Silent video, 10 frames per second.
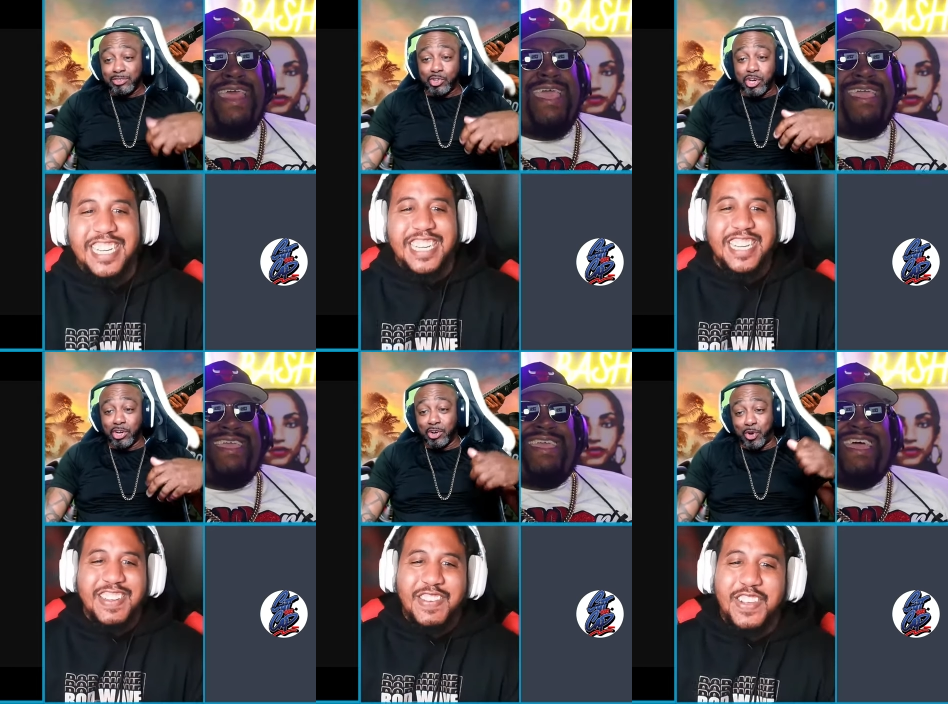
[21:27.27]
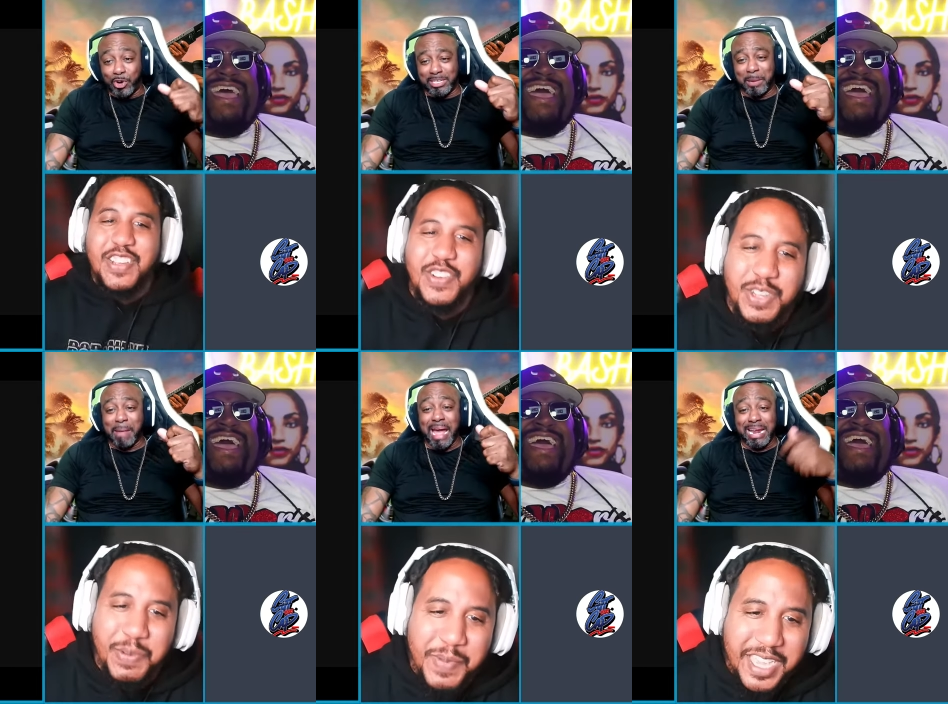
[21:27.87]
Speaker 1: name. You could have caught
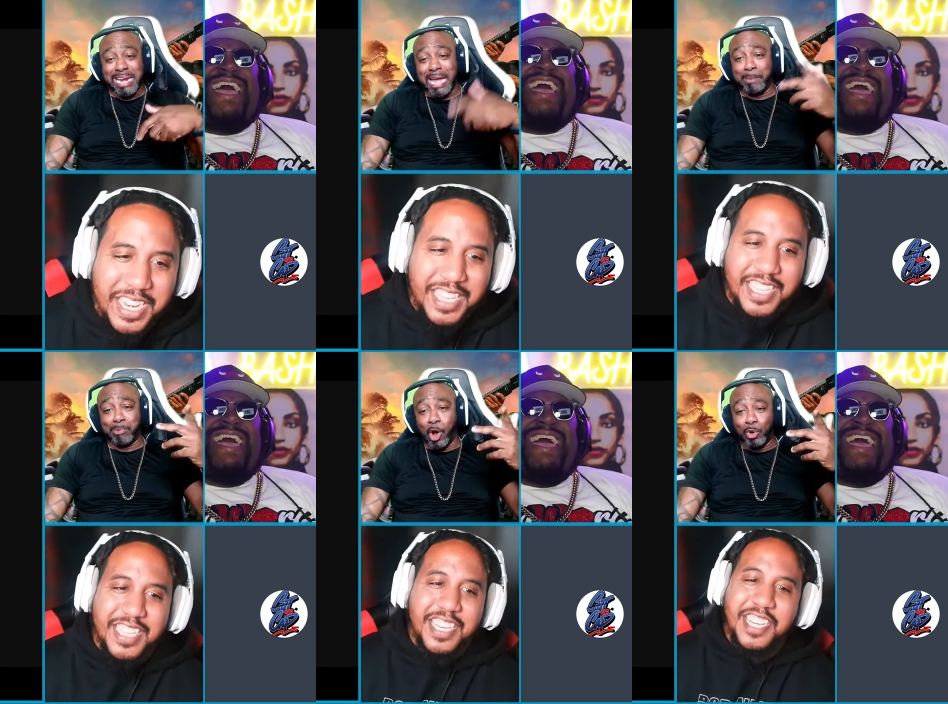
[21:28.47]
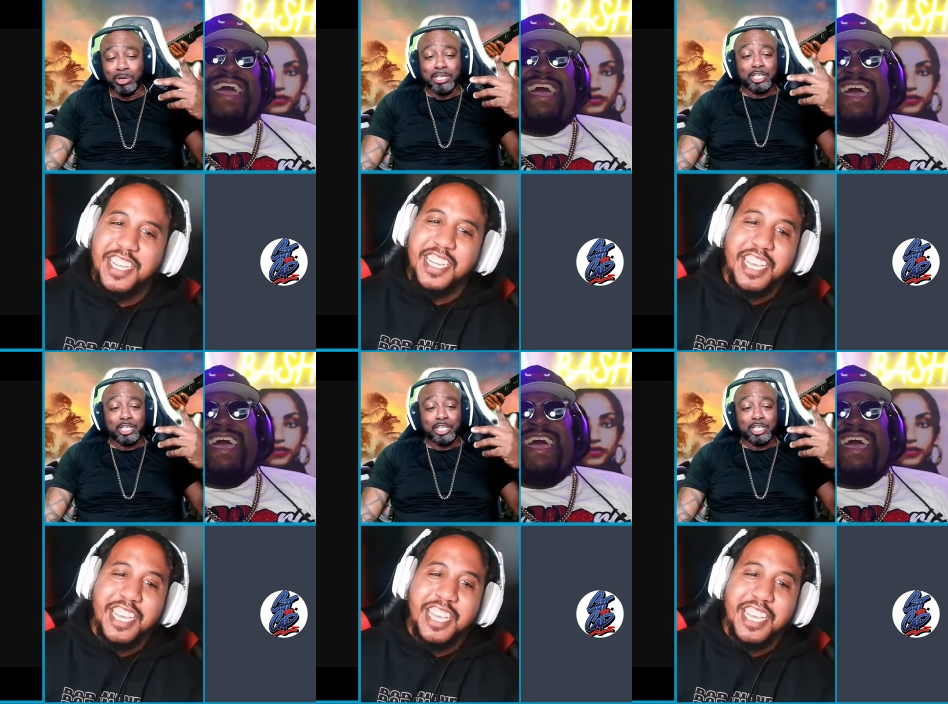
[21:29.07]
the mad name, bro.